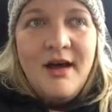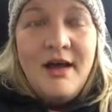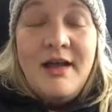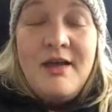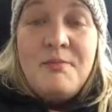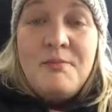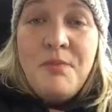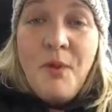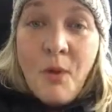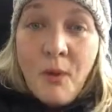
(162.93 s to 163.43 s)

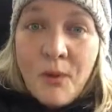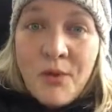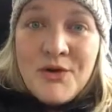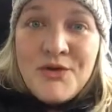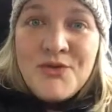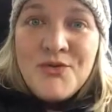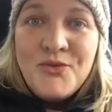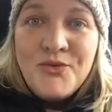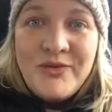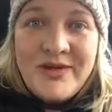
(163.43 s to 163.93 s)

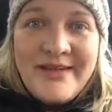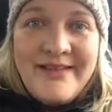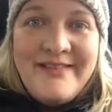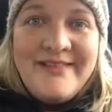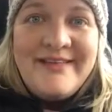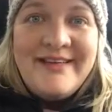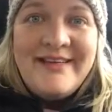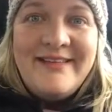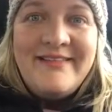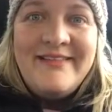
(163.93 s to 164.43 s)
important
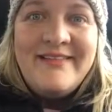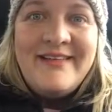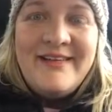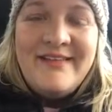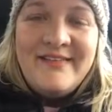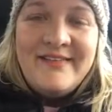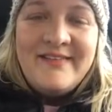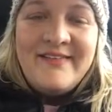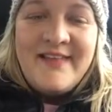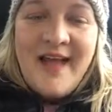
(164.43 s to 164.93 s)
reasons
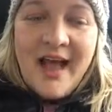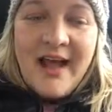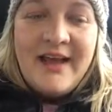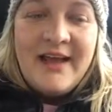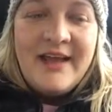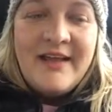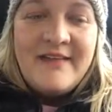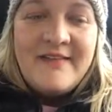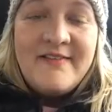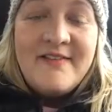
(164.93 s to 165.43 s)
in
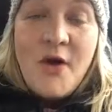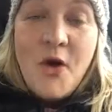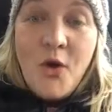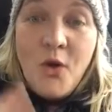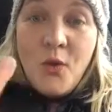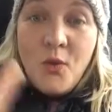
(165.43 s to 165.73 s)
science.